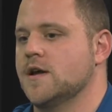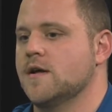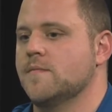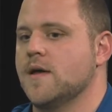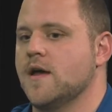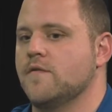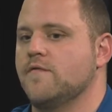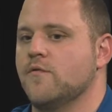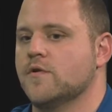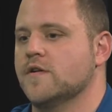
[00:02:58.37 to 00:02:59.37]
at
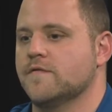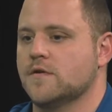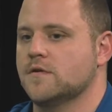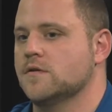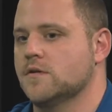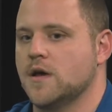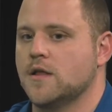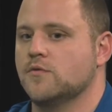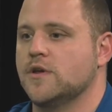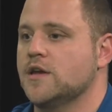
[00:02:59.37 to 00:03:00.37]
4 different
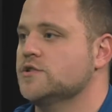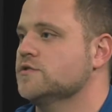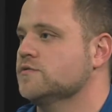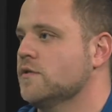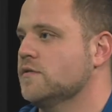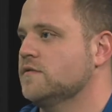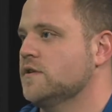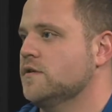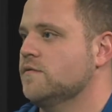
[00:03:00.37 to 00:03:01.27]
locations throughout the city,